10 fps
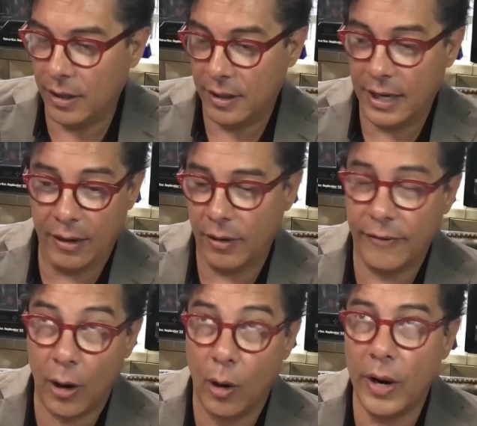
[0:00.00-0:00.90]
I've
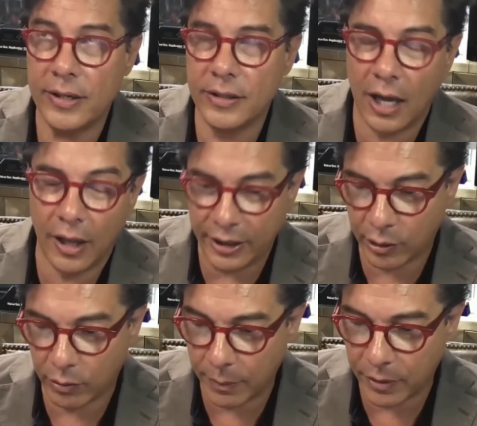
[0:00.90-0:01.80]
always not liked
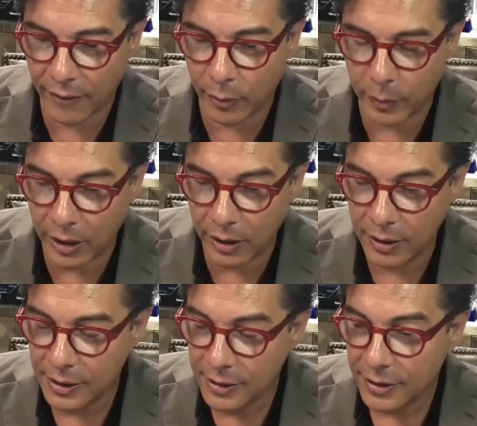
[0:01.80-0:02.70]
corrupt government.
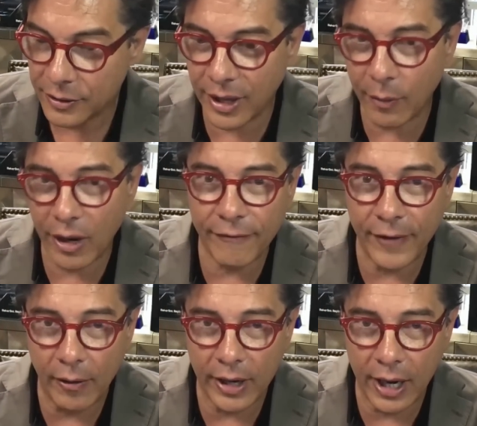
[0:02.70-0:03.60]
So then when I
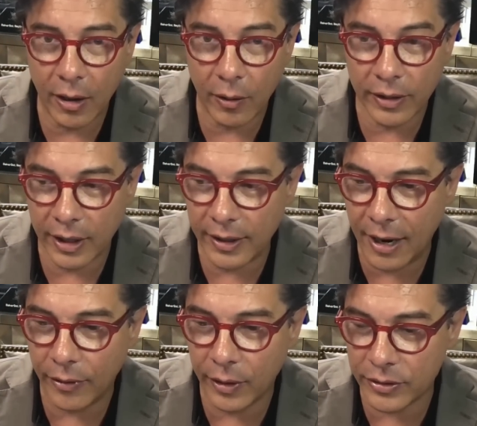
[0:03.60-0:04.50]
found out that
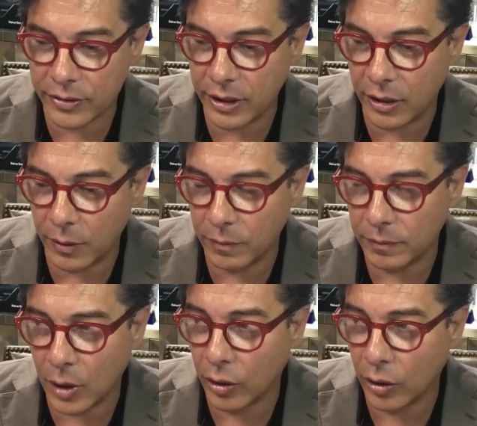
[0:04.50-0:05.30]
now there's all